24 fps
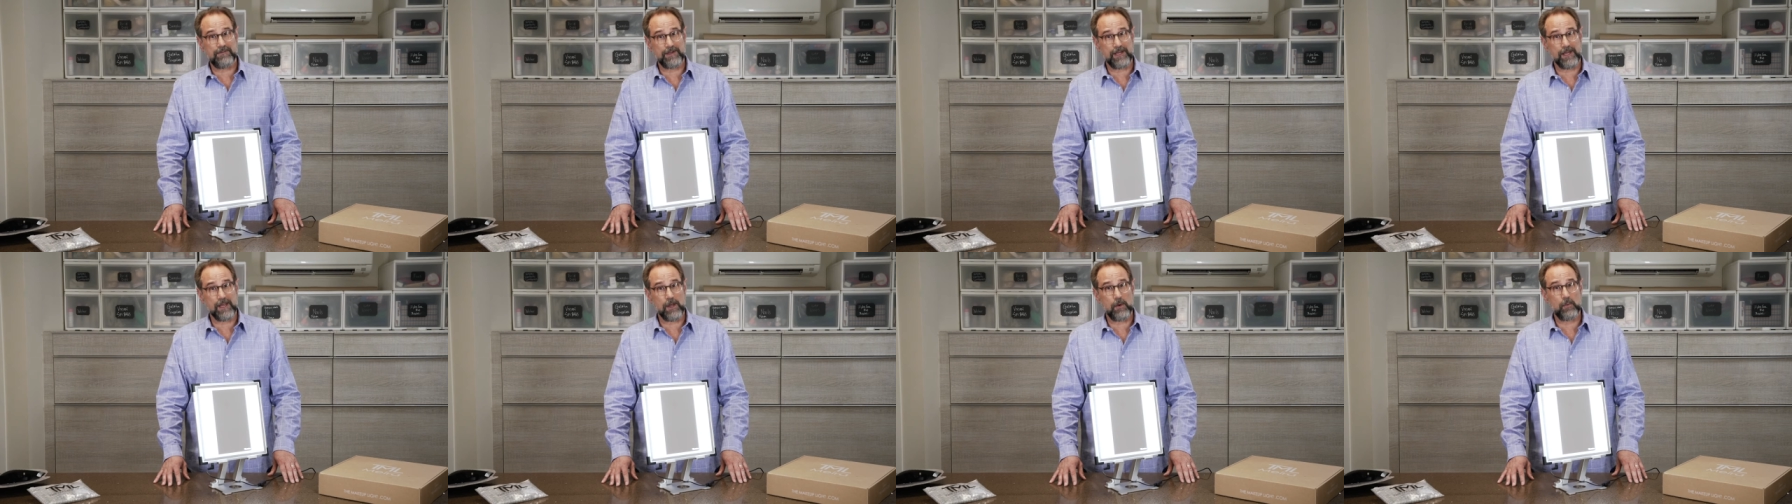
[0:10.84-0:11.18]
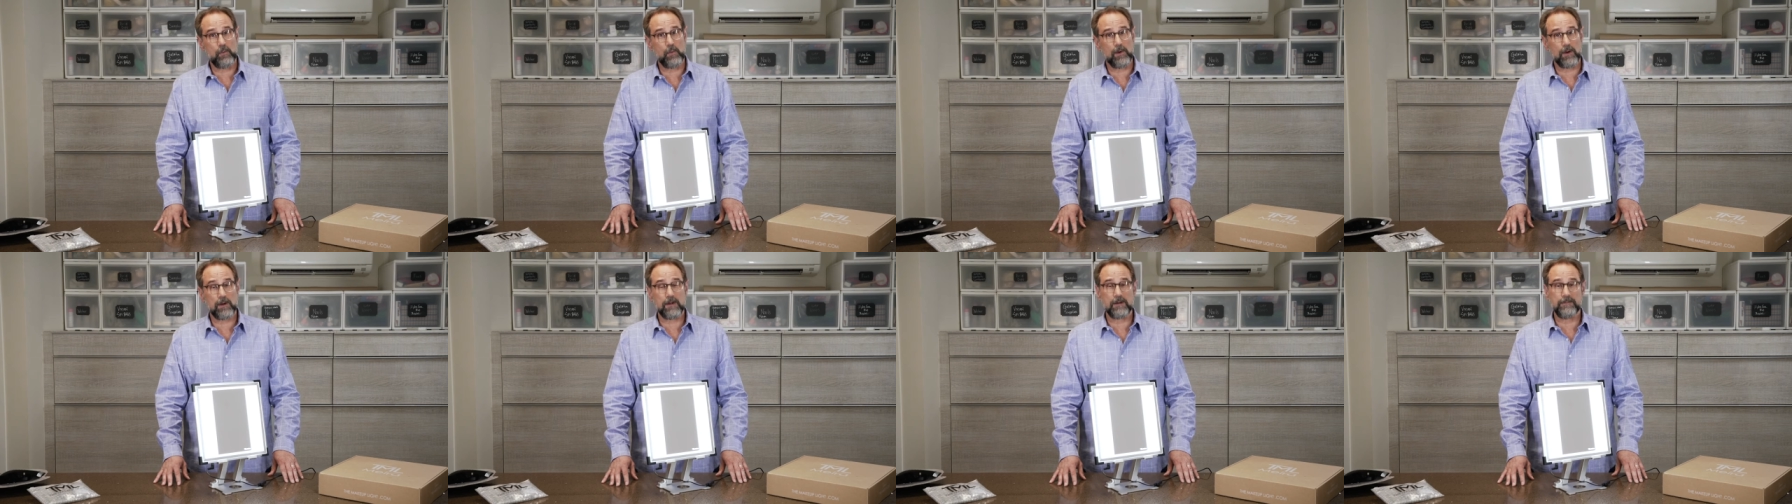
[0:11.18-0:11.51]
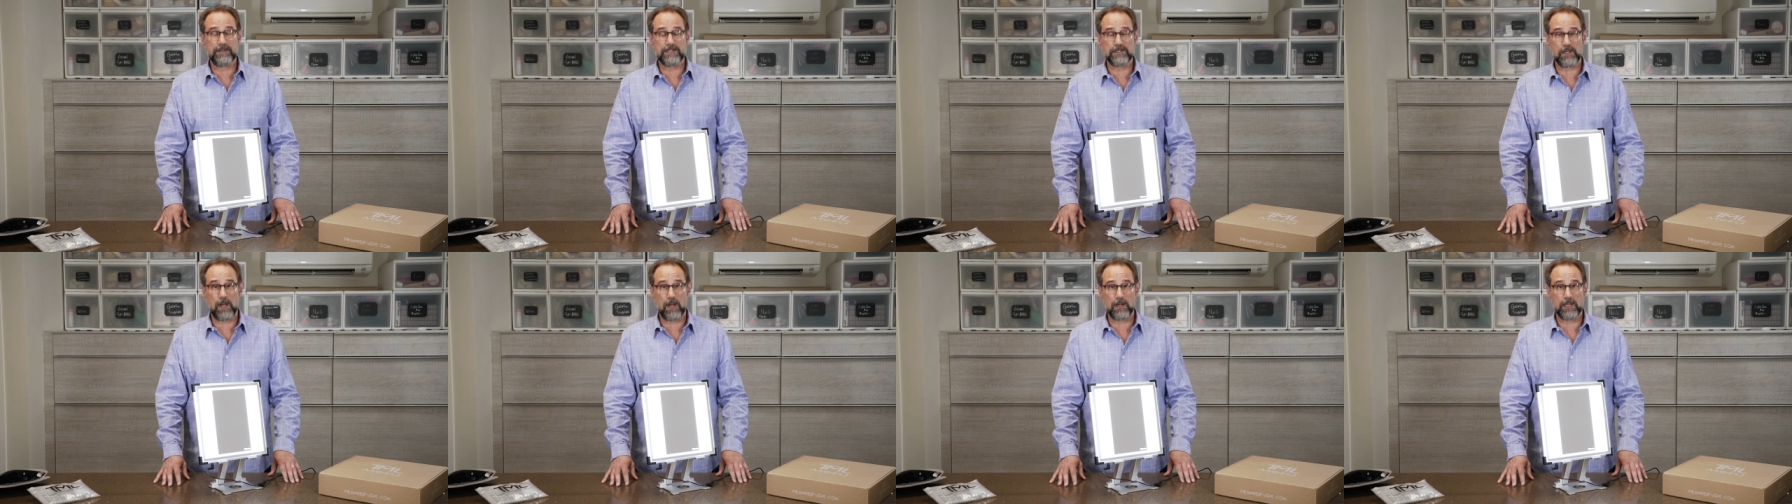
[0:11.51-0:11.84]
video, we're going to
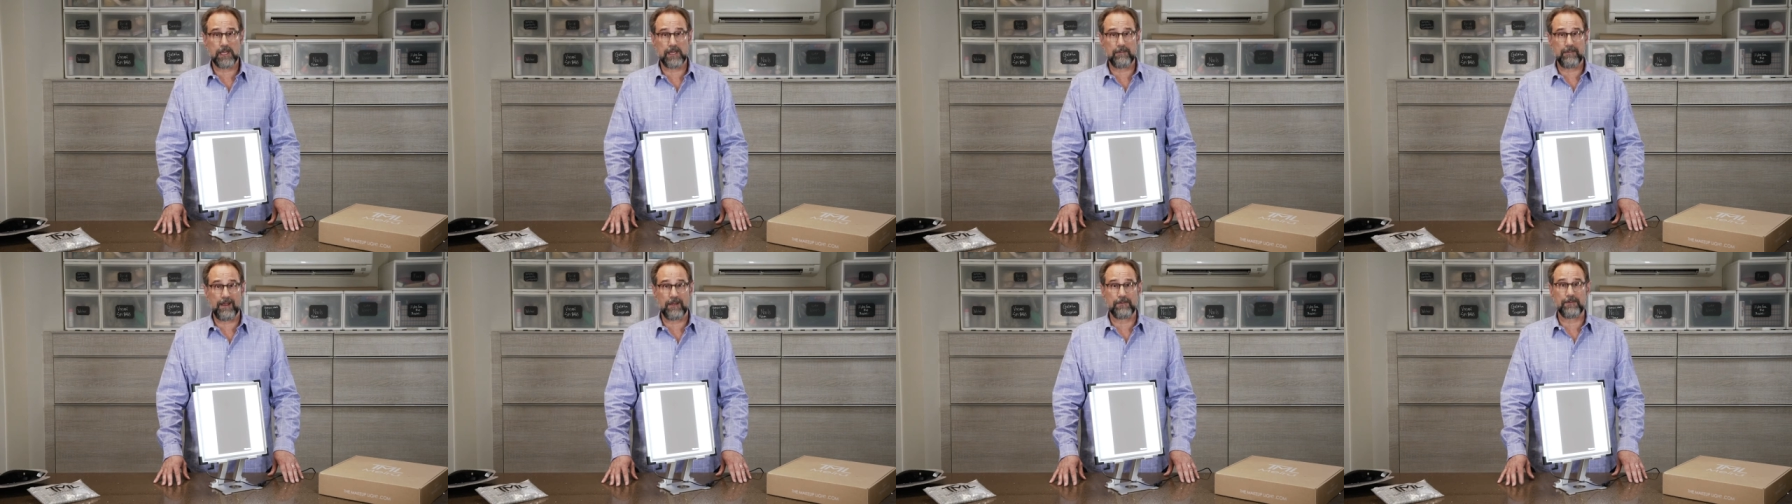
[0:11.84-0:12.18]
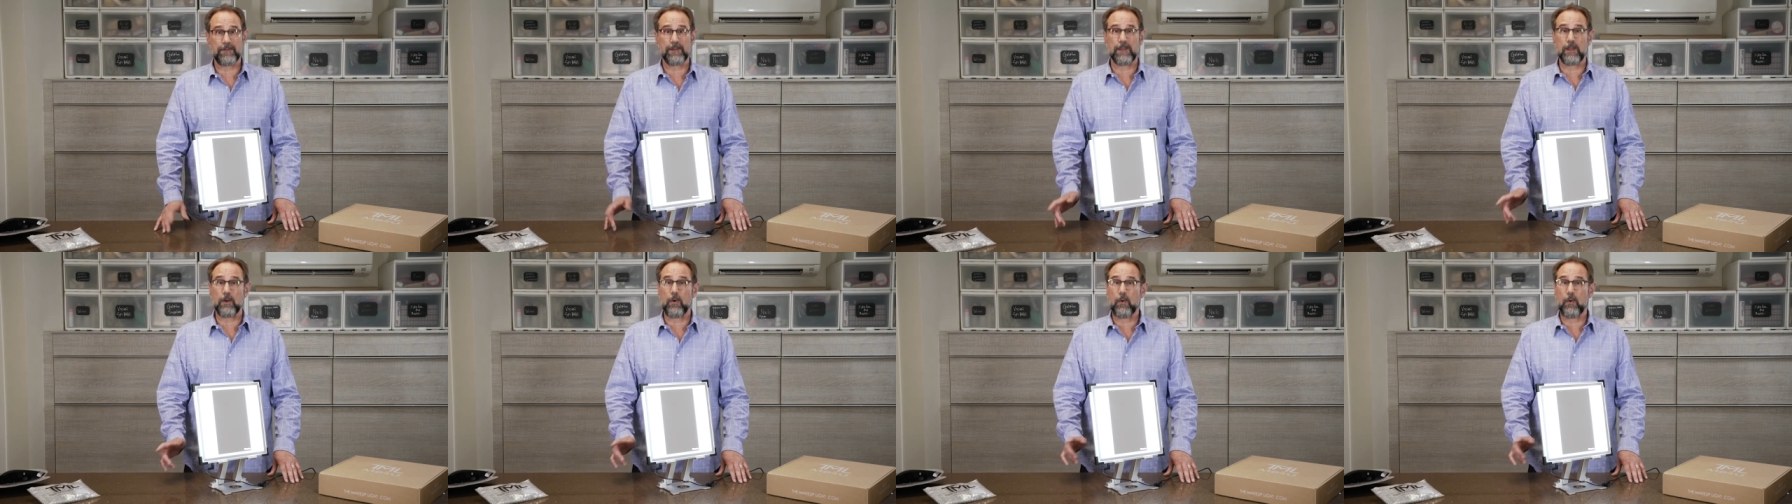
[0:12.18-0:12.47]
be talking about the